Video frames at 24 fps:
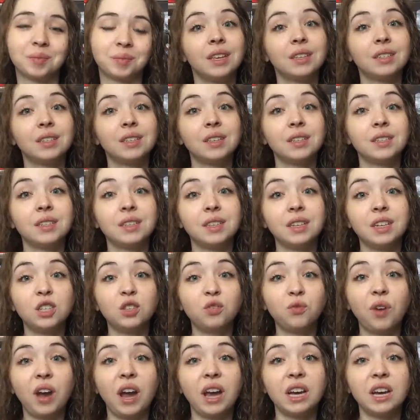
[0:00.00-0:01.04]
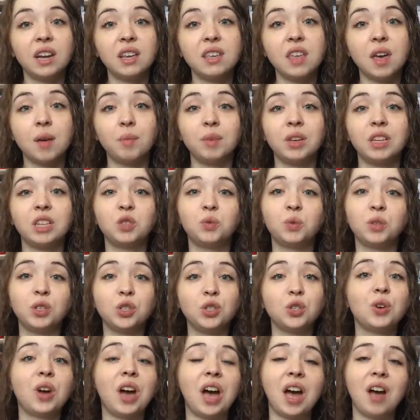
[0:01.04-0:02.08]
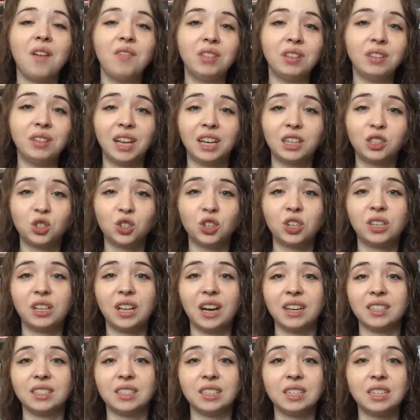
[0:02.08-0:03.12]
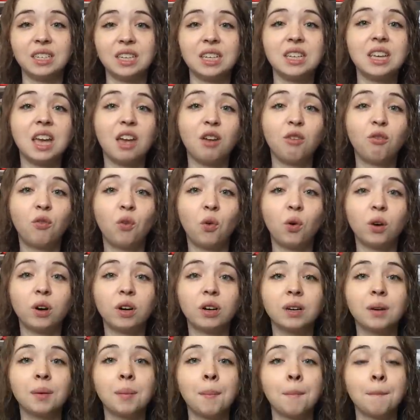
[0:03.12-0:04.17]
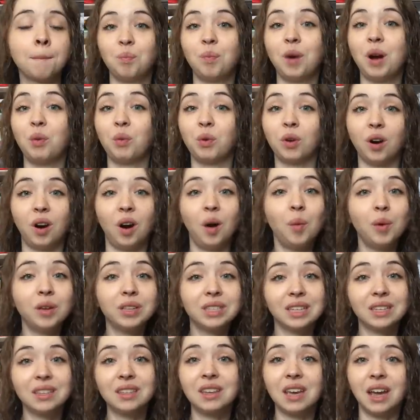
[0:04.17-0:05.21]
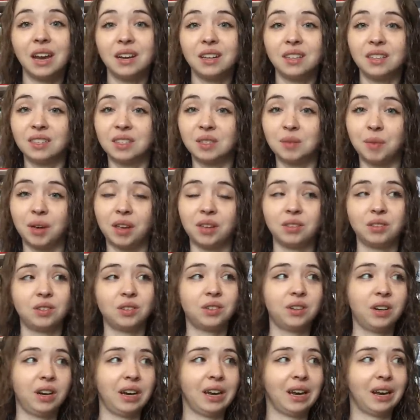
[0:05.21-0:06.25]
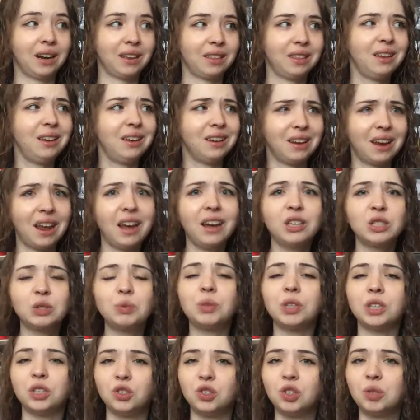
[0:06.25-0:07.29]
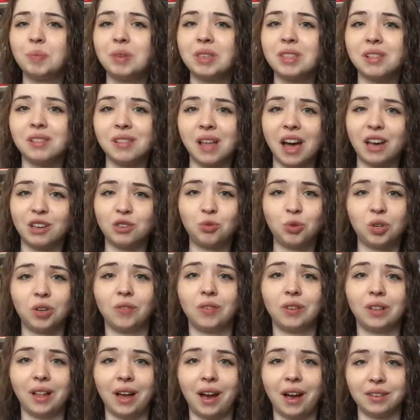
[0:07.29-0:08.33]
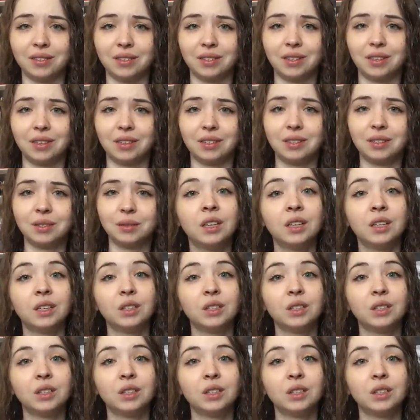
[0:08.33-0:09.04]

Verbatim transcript: Since it is Friday, that means we do have the lecture class to T A for, but we're almost at the end of the semester and I think next week should be the last week of classes.